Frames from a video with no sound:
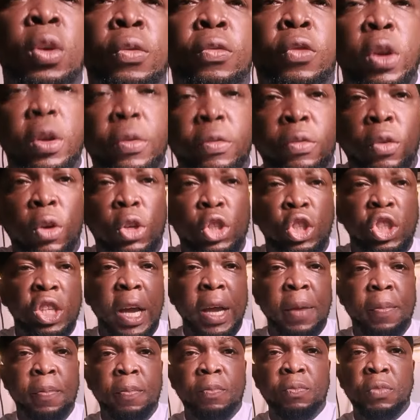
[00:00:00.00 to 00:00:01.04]
for the first
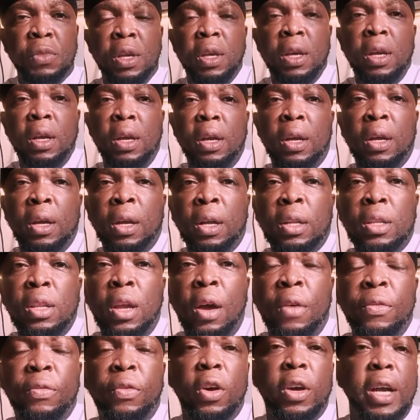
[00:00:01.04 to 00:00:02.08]
time,
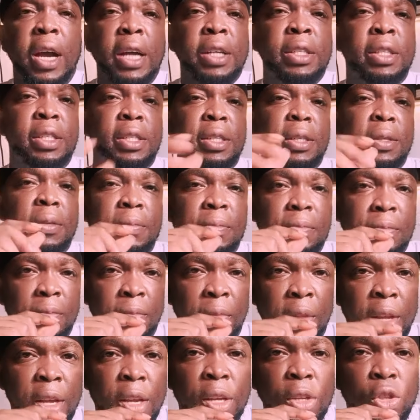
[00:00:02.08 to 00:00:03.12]
don't forget
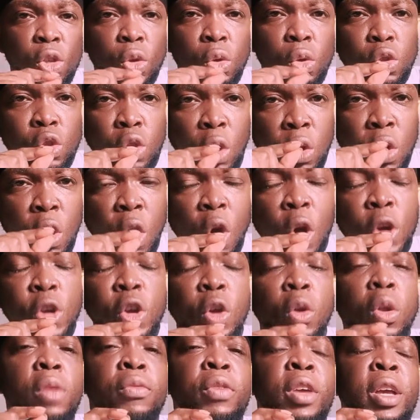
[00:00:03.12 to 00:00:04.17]
to turn on your
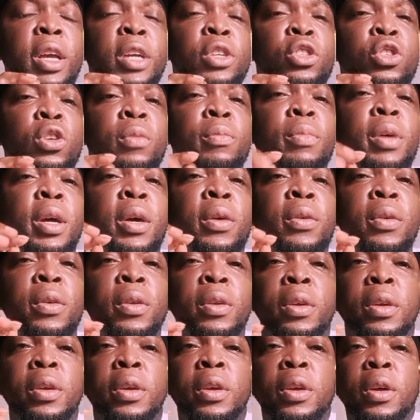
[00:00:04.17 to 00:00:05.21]
notification bell.
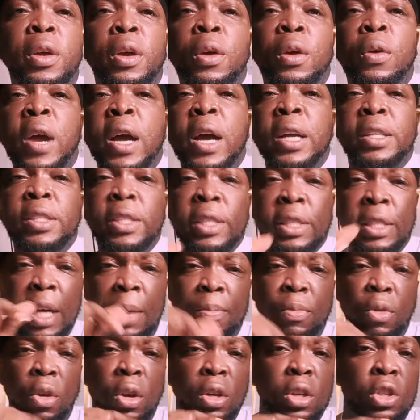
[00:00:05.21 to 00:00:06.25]
Right,
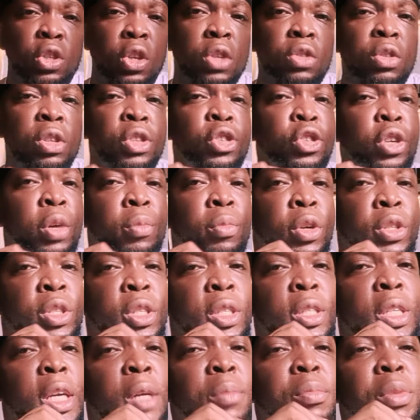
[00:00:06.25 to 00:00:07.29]
Tap on the subscription button
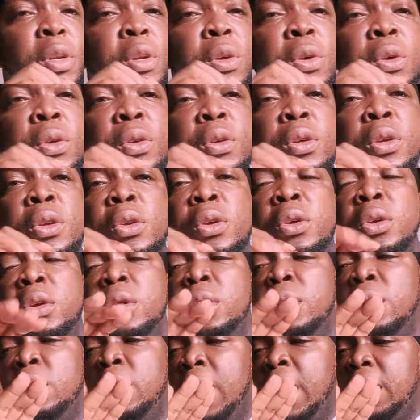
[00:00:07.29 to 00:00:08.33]
down below
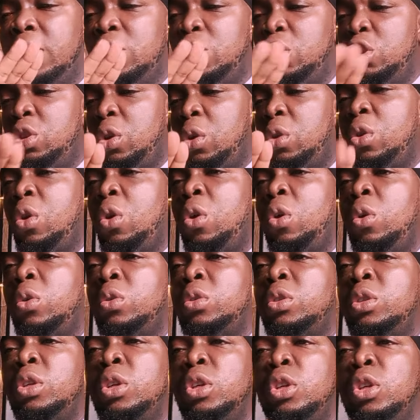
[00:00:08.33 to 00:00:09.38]
and turn
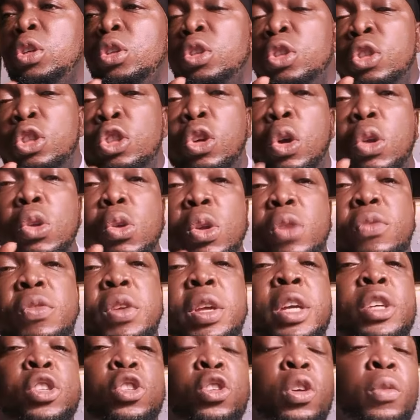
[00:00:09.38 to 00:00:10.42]
on your
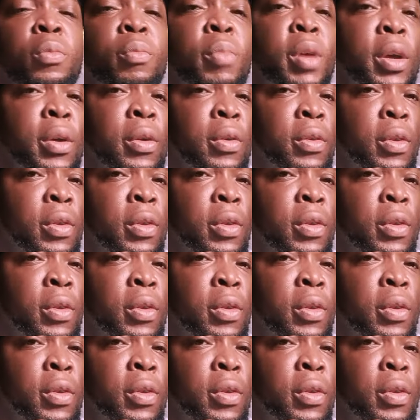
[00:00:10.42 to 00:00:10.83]
notification bell.